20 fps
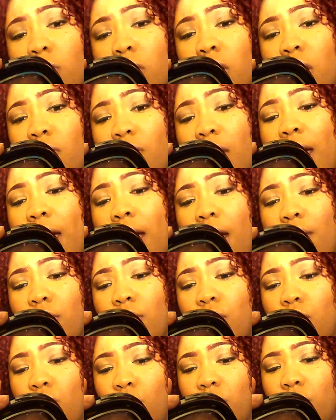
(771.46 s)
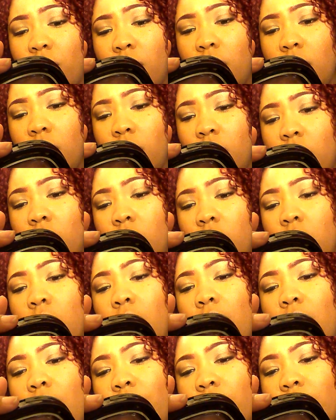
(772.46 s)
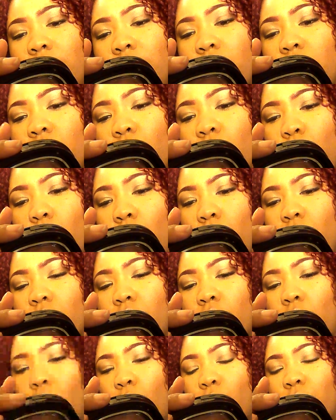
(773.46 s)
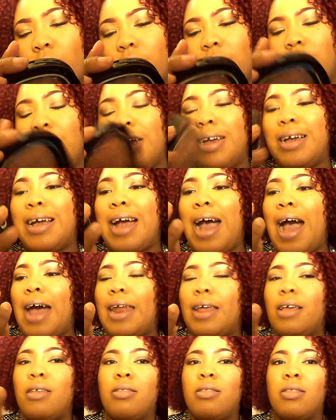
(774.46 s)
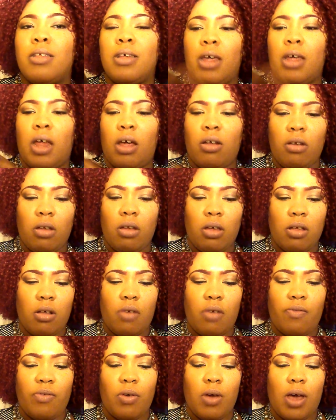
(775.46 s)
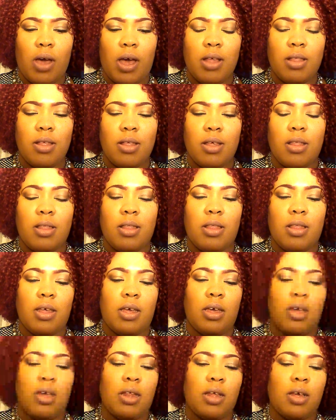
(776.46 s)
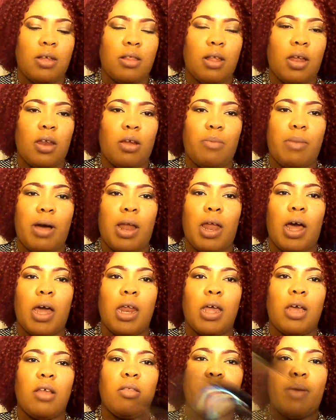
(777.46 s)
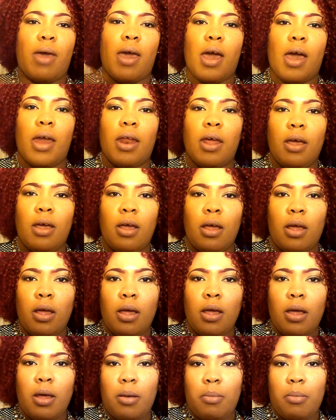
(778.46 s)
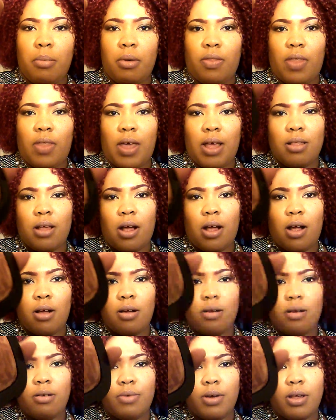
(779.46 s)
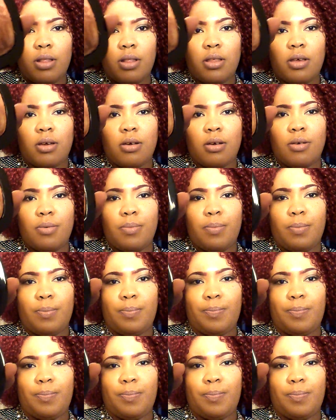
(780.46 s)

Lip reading: one if I have to use it. And this is the Rose Golden Goddess. I don't know if you guys can see it because I know my lighting is bad. But that's her right there.